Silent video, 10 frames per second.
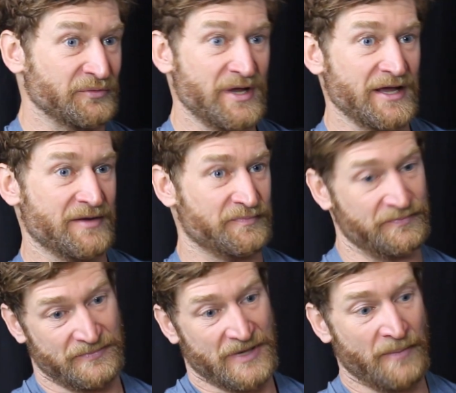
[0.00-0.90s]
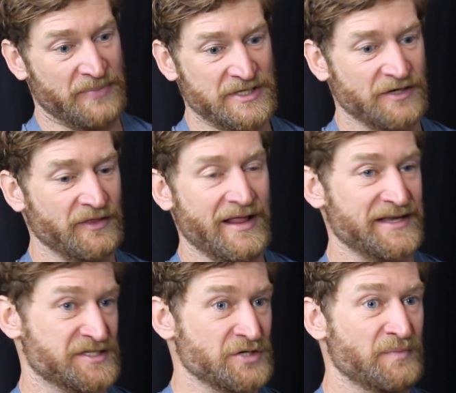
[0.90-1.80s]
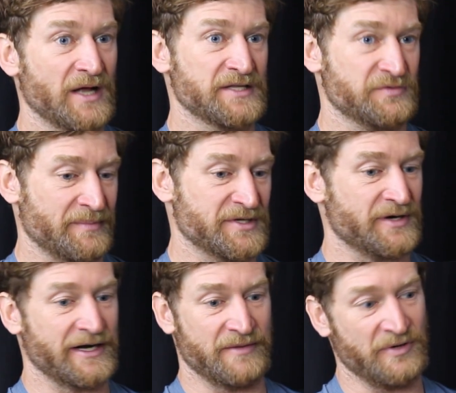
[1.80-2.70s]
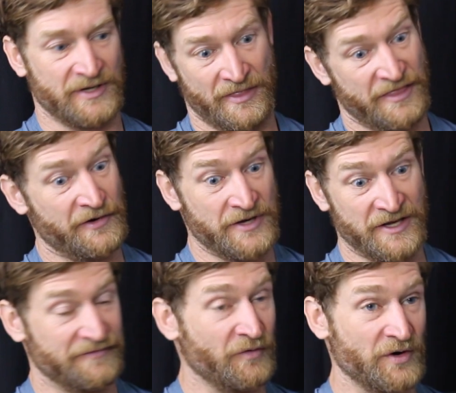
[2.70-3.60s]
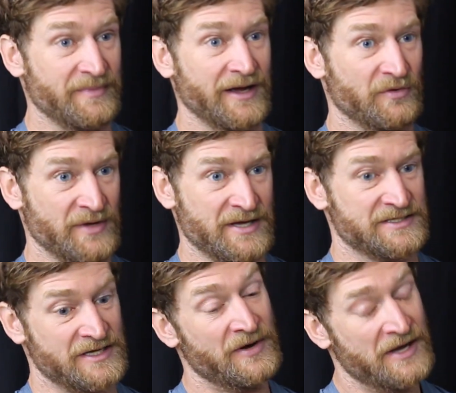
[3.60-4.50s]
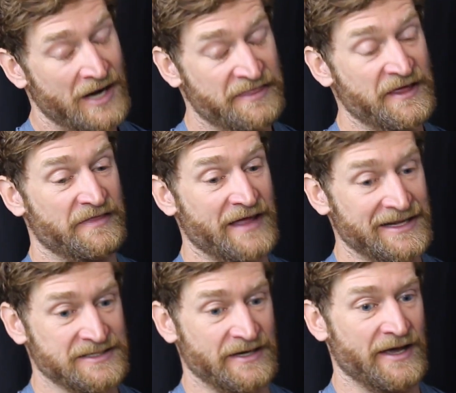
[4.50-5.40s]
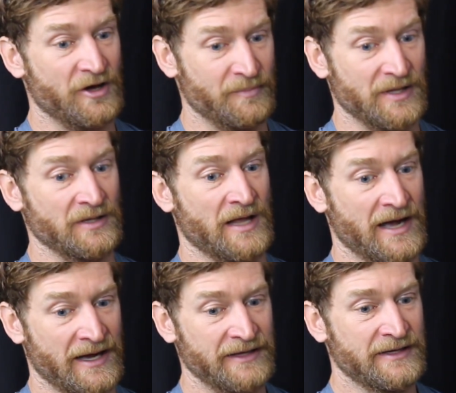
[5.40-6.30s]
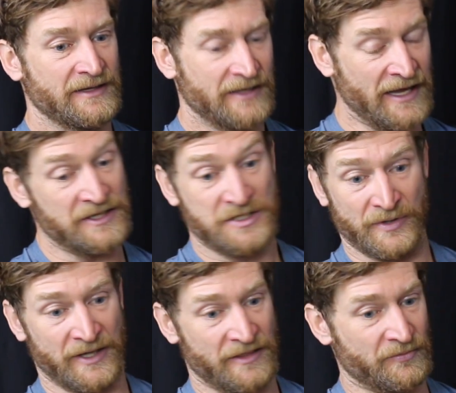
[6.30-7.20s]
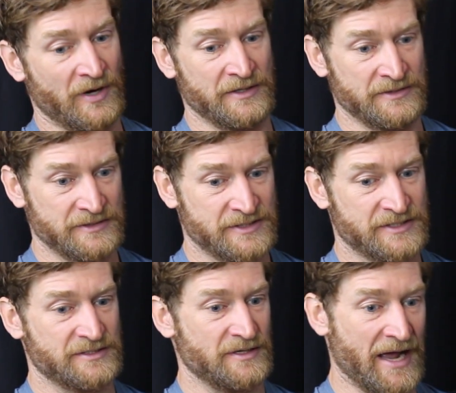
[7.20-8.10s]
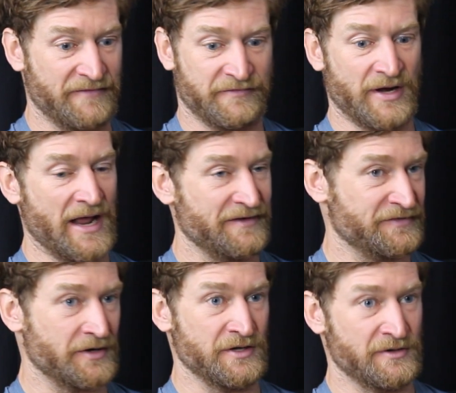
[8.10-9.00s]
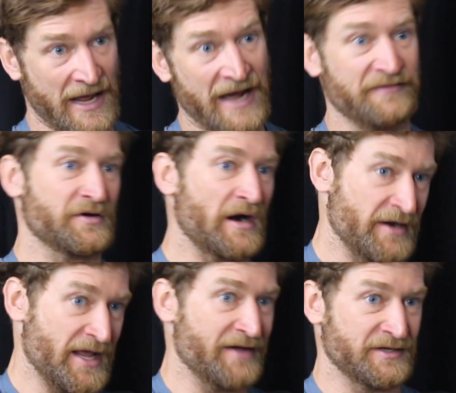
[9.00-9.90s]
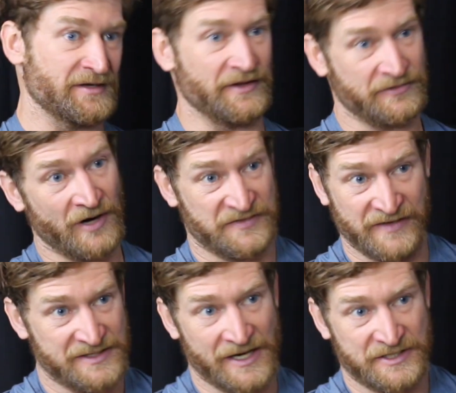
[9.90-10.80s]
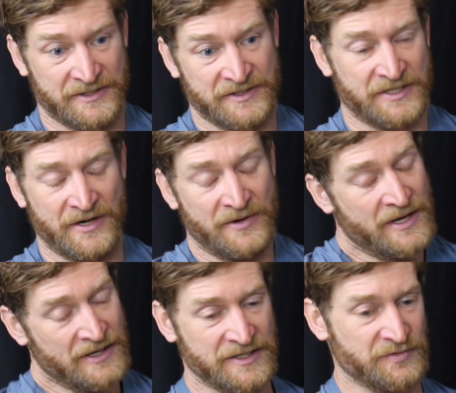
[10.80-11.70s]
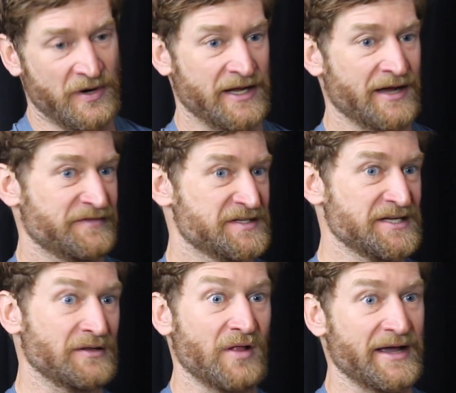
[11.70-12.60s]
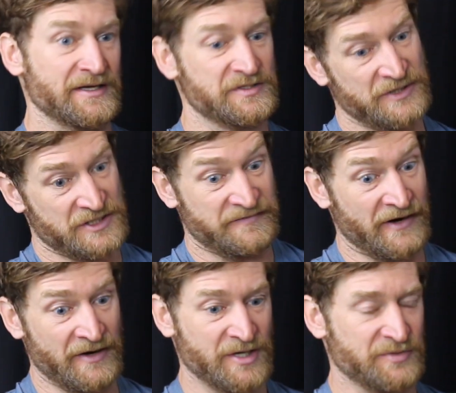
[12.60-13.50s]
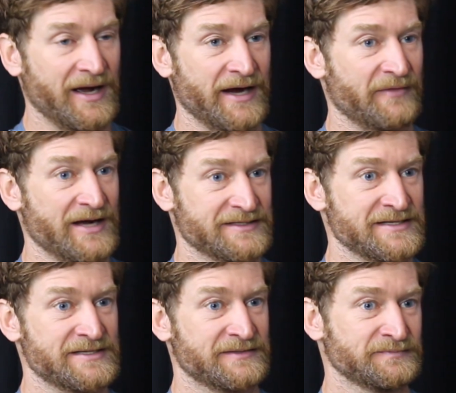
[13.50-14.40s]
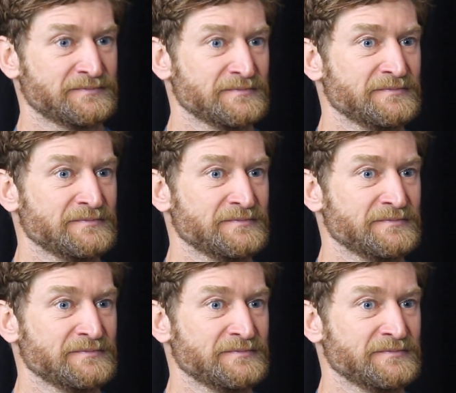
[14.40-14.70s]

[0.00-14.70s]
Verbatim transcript: a week up until the last two months where I've been trying to put in 30 and 40 mile weeks. So I think that's going to help a lot. And doing the runs every afternoon after already having done the CrossFit sessions, So mm. it's running on fatigued legs, which is very much what Hyrox is. Yeah, I